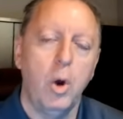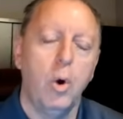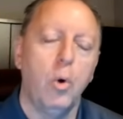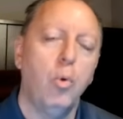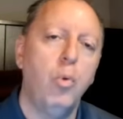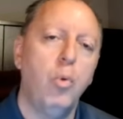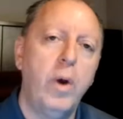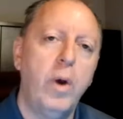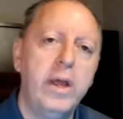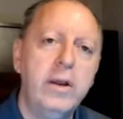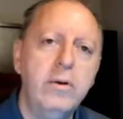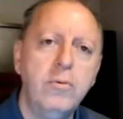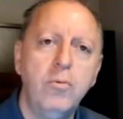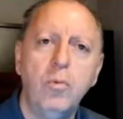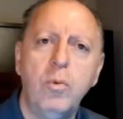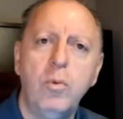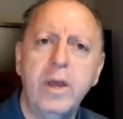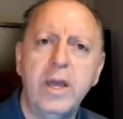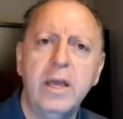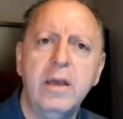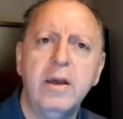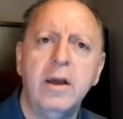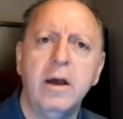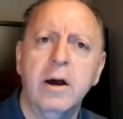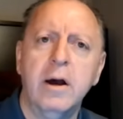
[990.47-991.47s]
when
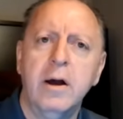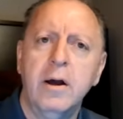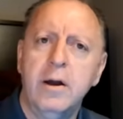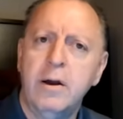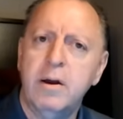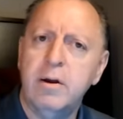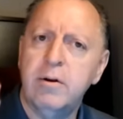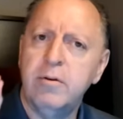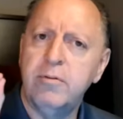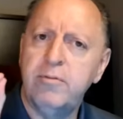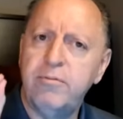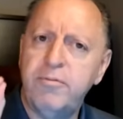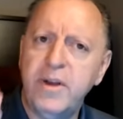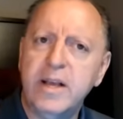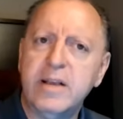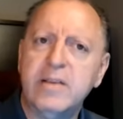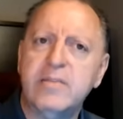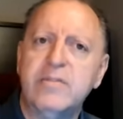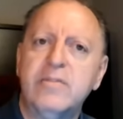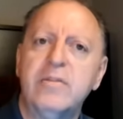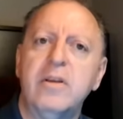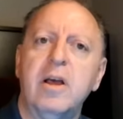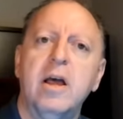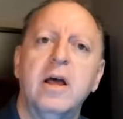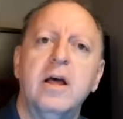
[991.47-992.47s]
we
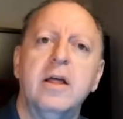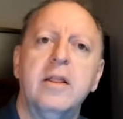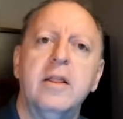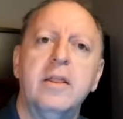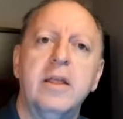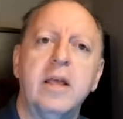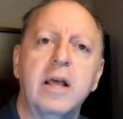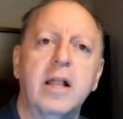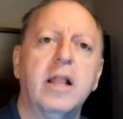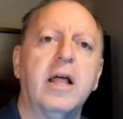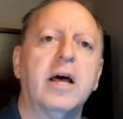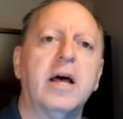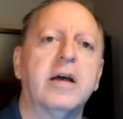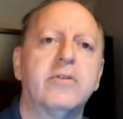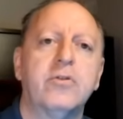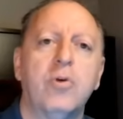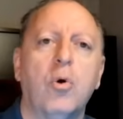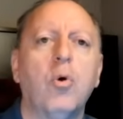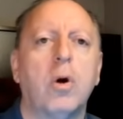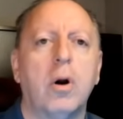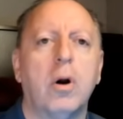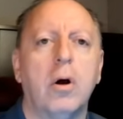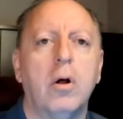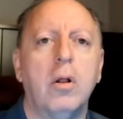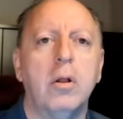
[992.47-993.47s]
fix the
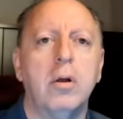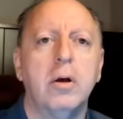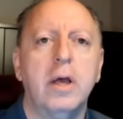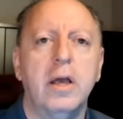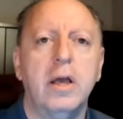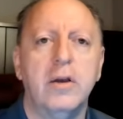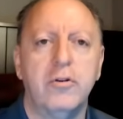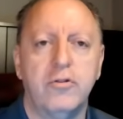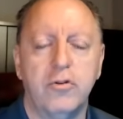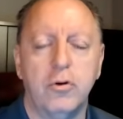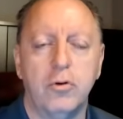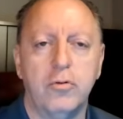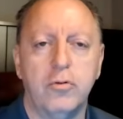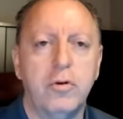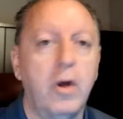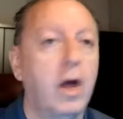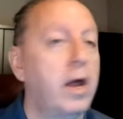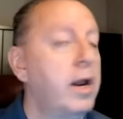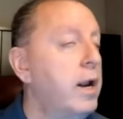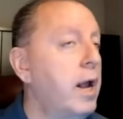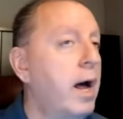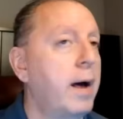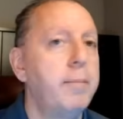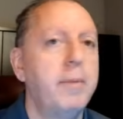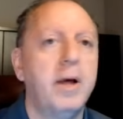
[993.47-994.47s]
electoral issues,
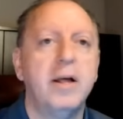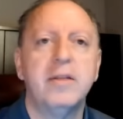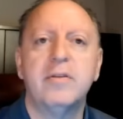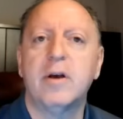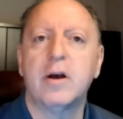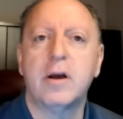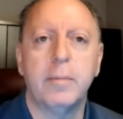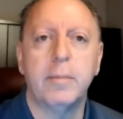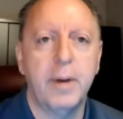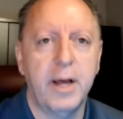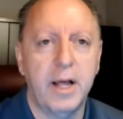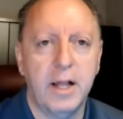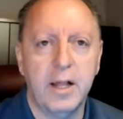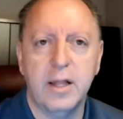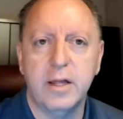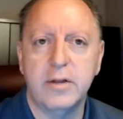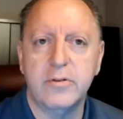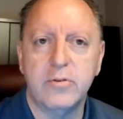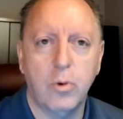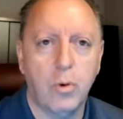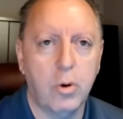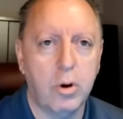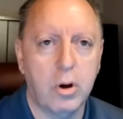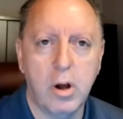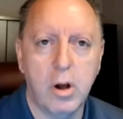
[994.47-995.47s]
now I'm not talking about
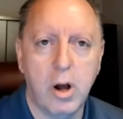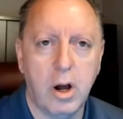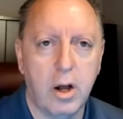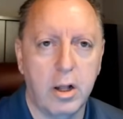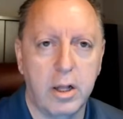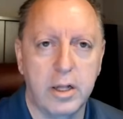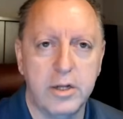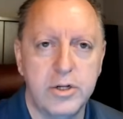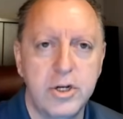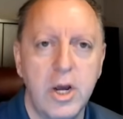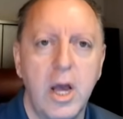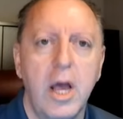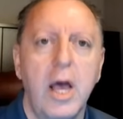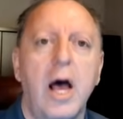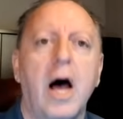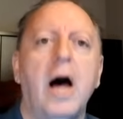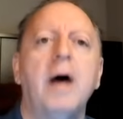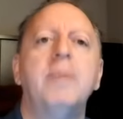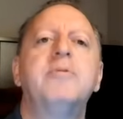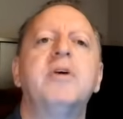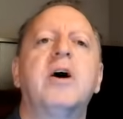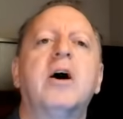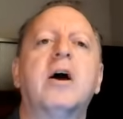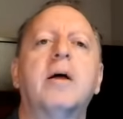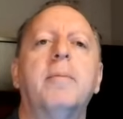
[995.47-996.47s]
electoral college, I'm
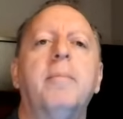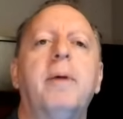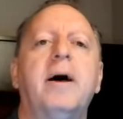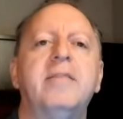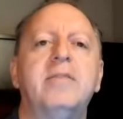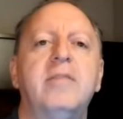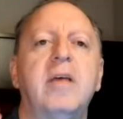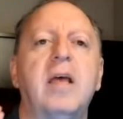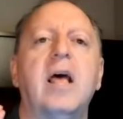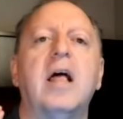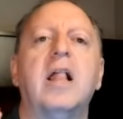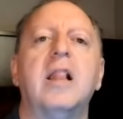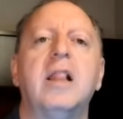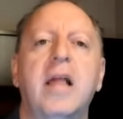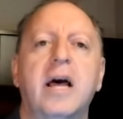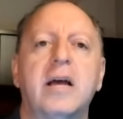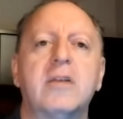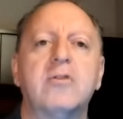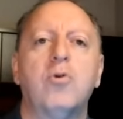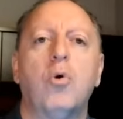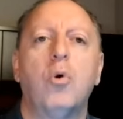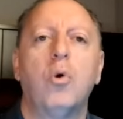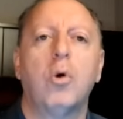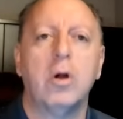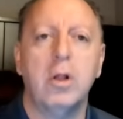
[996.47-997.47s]
talking about the
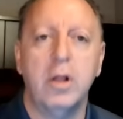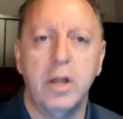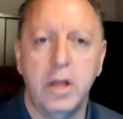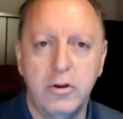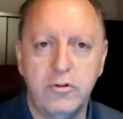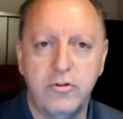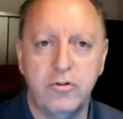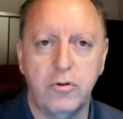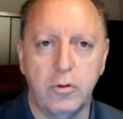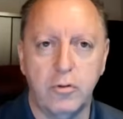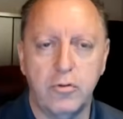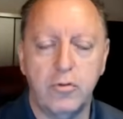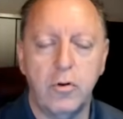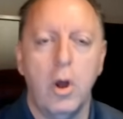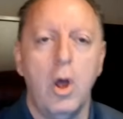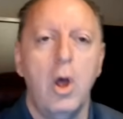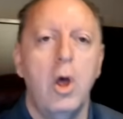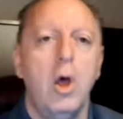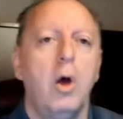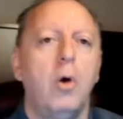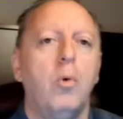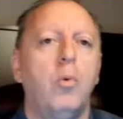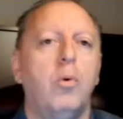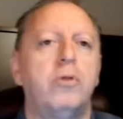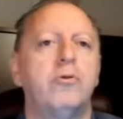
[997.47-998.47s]
electoral issues,
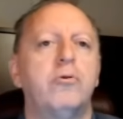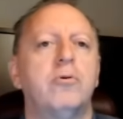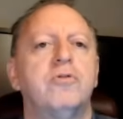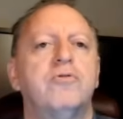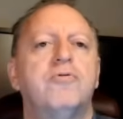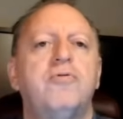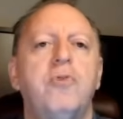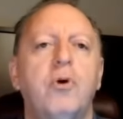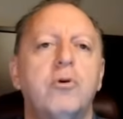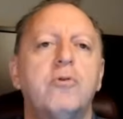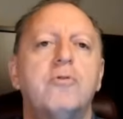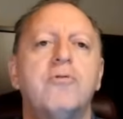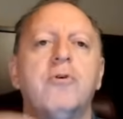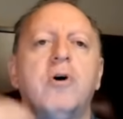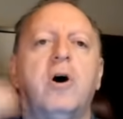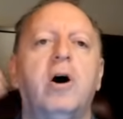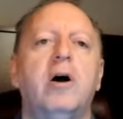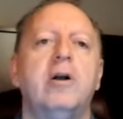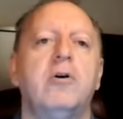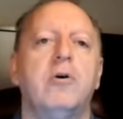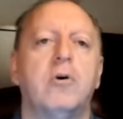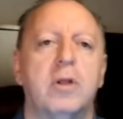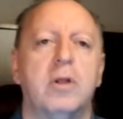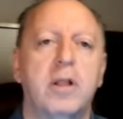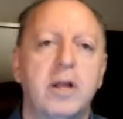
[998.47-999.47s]
whether it's voter
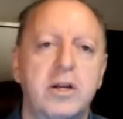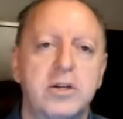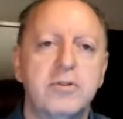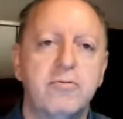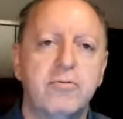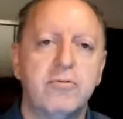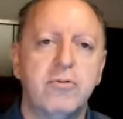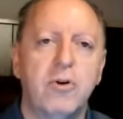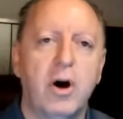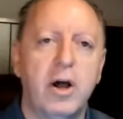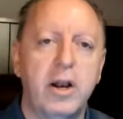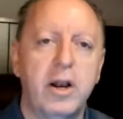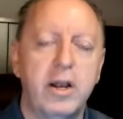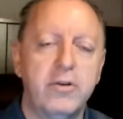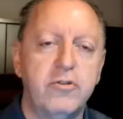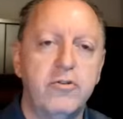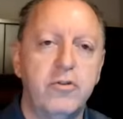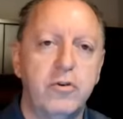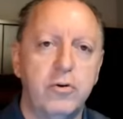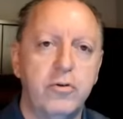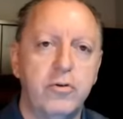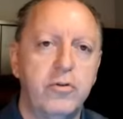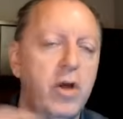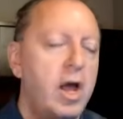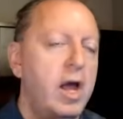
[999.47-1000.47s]
fraud or election fraud
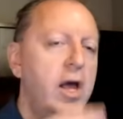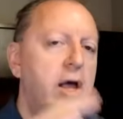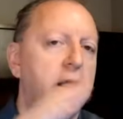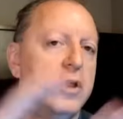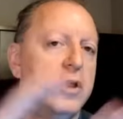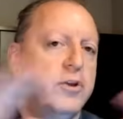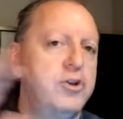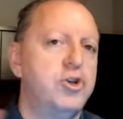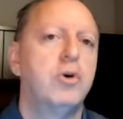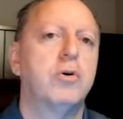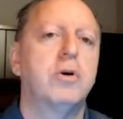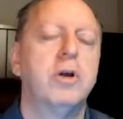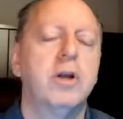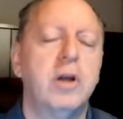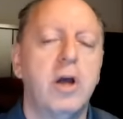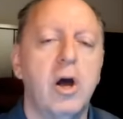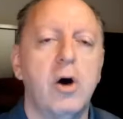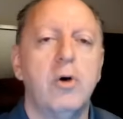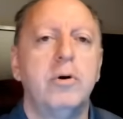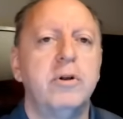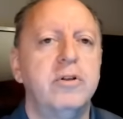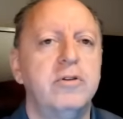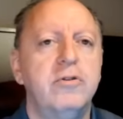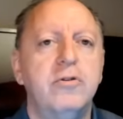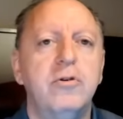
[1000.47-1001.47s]
issues that you can
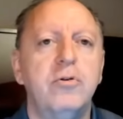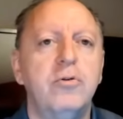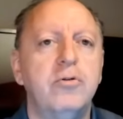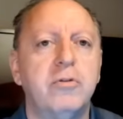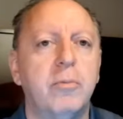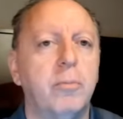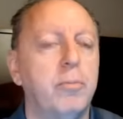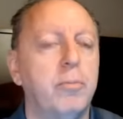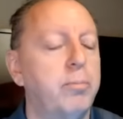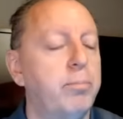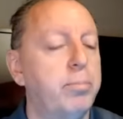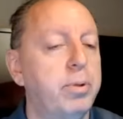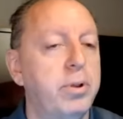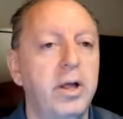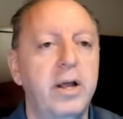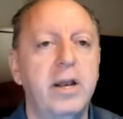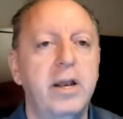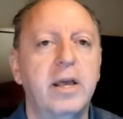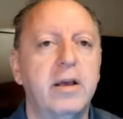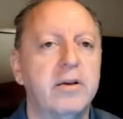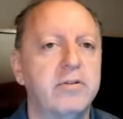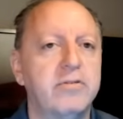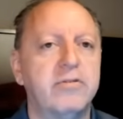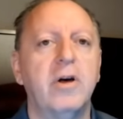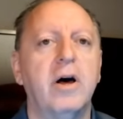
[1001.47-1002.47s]
go and do some plenty
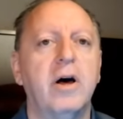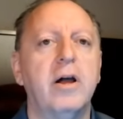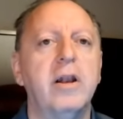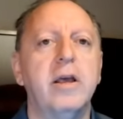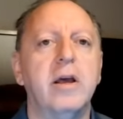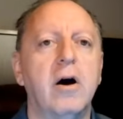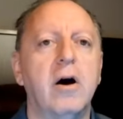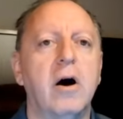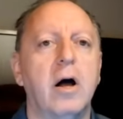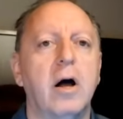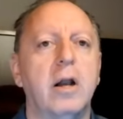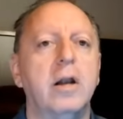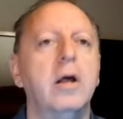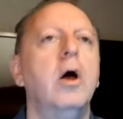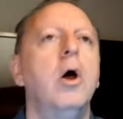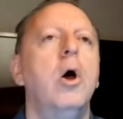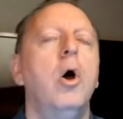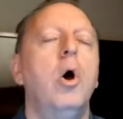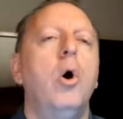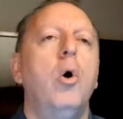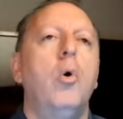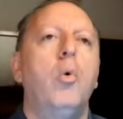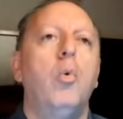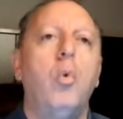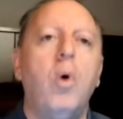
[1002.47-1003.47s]
of study on.
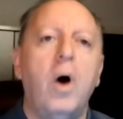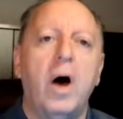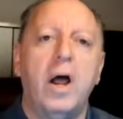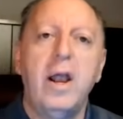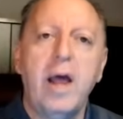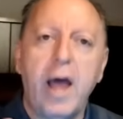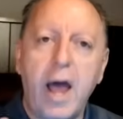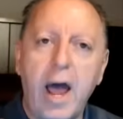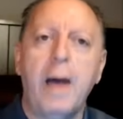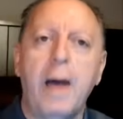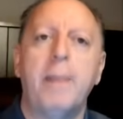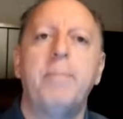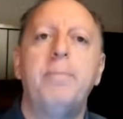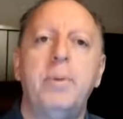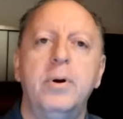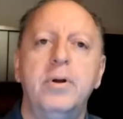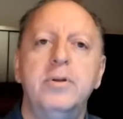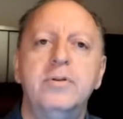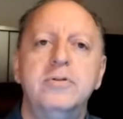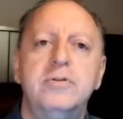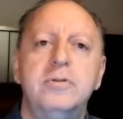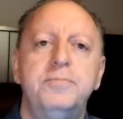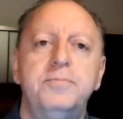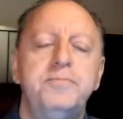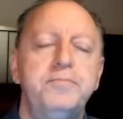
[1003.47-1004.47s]
What
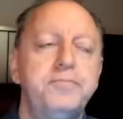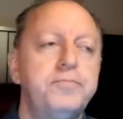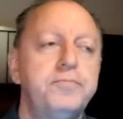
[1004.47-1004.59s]
happens